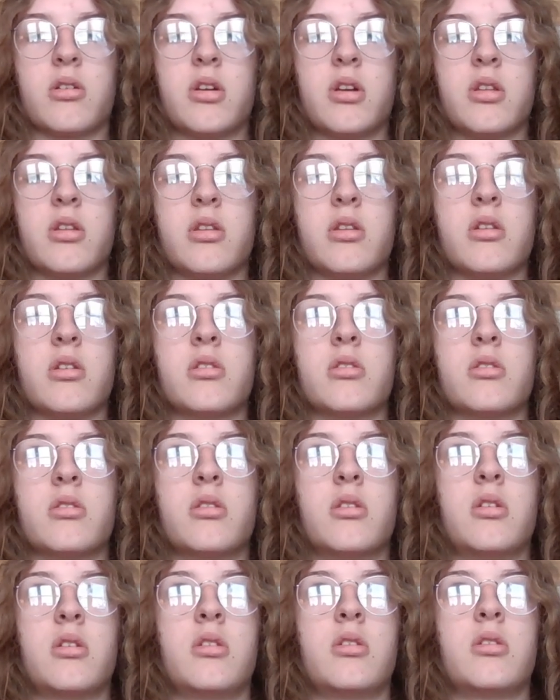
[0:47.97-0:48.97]
in
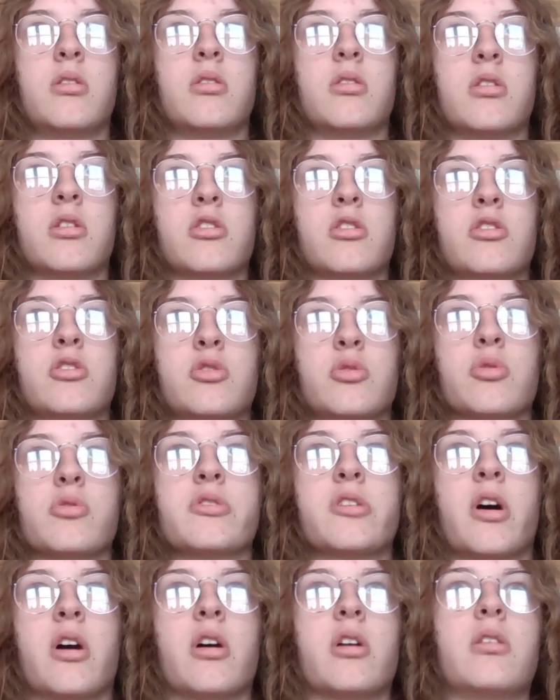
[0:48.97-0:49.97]
the
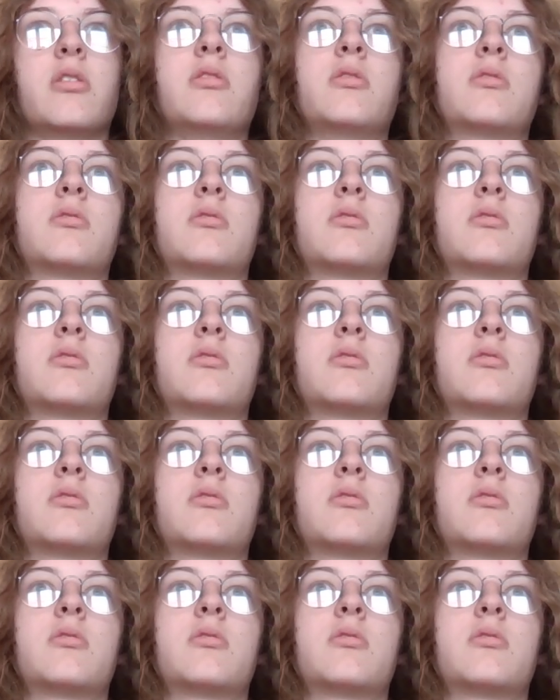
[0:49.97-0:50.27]
Yuletide